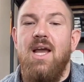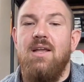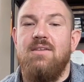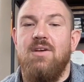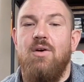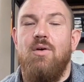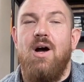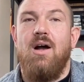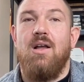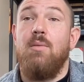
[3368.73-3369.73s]
And so,
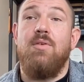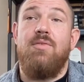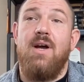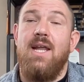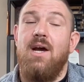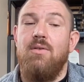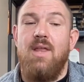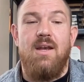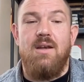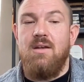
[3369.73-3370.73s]
come to find out,
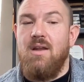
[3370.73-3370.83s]
they didn't.